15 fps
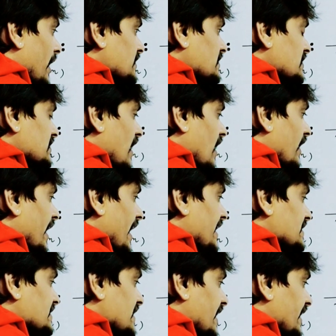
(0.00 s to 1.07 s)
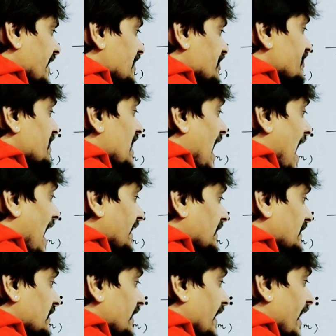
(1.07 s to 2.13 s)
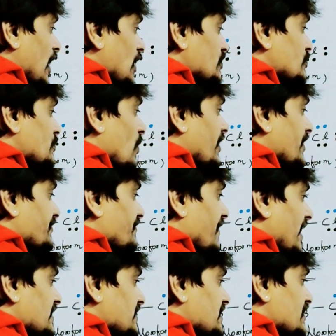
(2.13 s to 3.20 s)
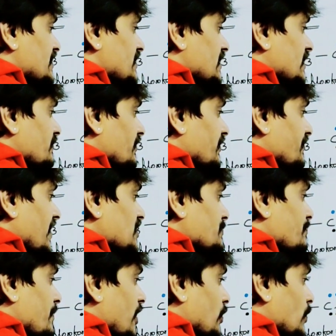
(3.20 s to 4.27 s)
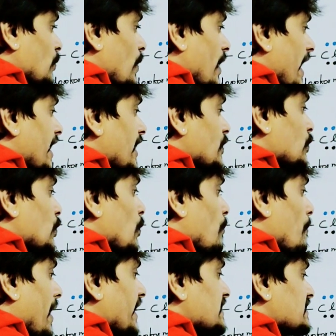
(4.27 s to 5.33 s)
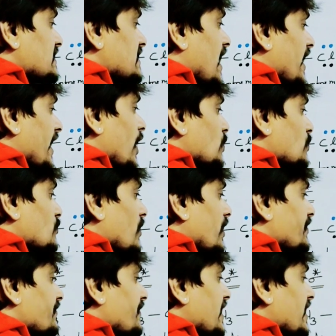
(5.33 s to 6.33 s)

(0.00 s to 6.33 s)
star excitation, and the electronic transition with respect to N2 pi star electronic